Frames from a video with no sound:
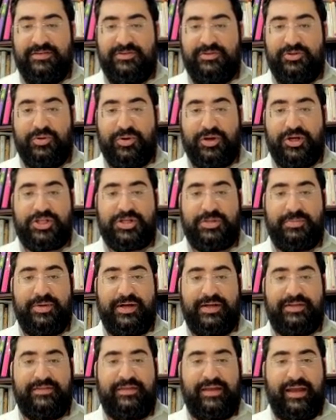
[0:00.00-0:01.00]
during
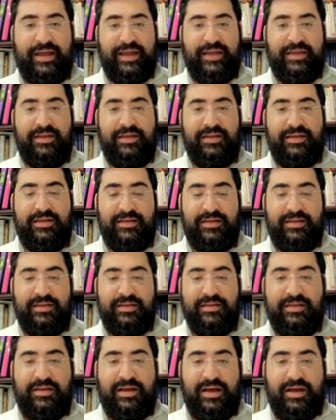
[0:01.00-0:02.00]
Shabbat day,
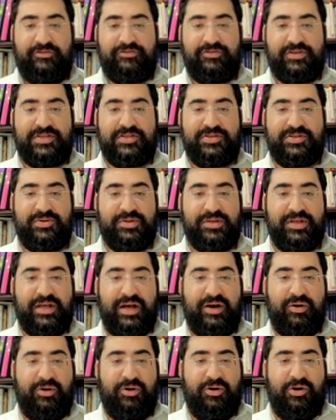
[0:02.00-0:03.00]
after the
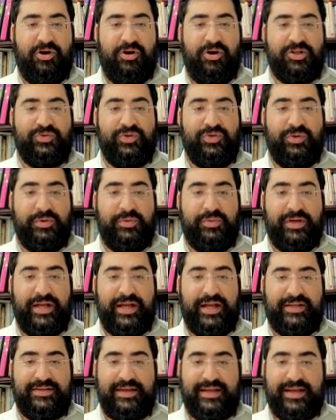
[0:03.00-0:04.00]
Su'udah, all the women would
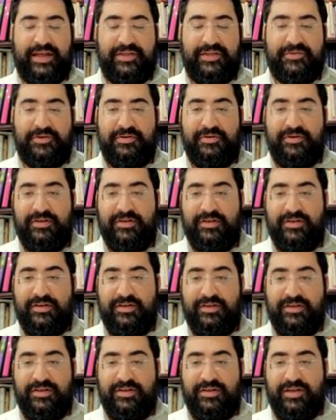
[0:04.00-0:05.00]
get together,
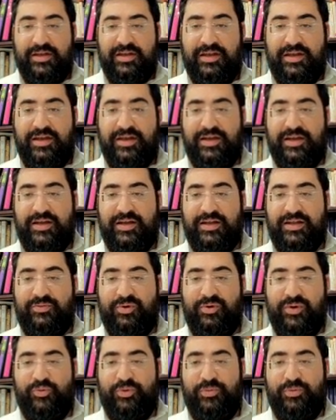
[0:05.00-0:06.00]
and
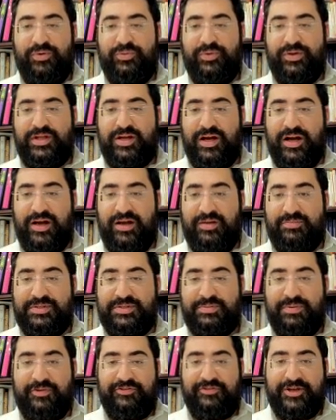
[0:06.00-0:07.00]
one woman would come,
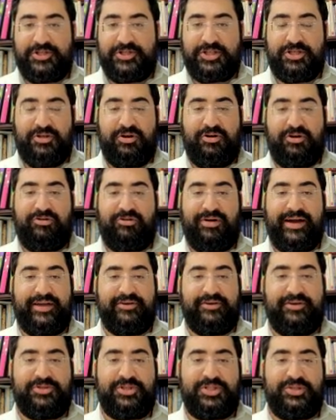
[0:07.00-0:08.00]
professional
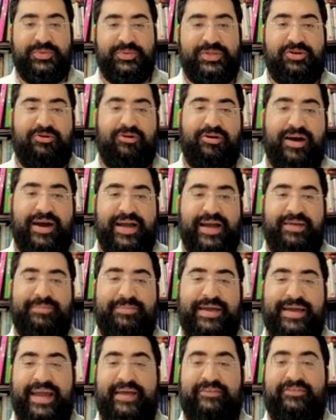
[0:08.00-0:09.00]
crier, and she would cry and
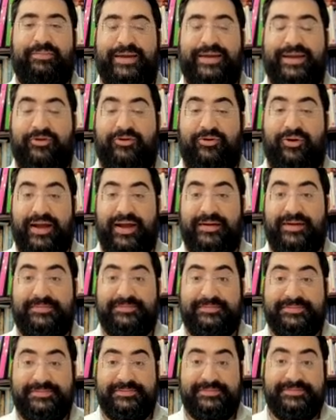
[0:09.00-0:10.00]
make everybody cry.
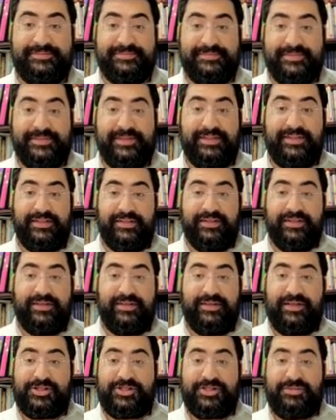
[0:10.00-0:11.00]

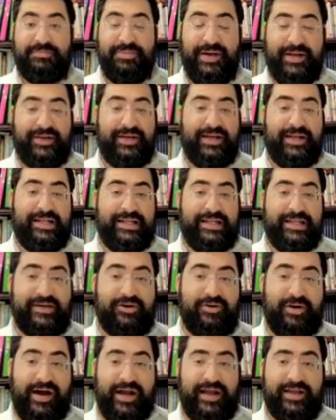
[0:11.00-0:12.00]
On Shabbat, you're not allowed to
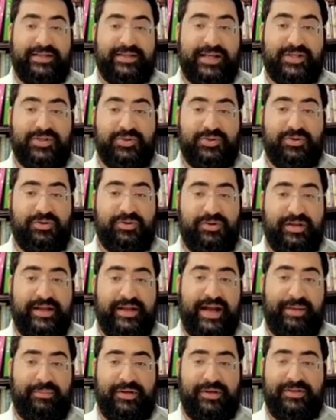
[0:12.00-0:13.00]
cry. It's asur
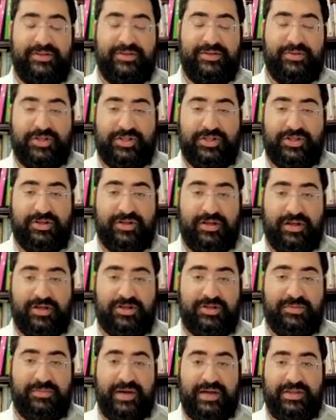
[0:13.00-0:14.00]
legamri to do such a thing on
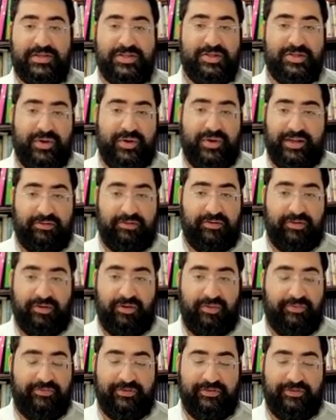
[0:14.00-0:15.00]
Shabbat. There's no heter at
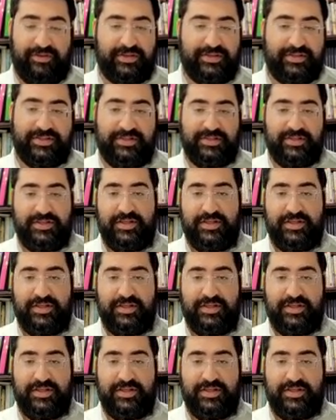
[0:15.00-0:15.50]
all for this.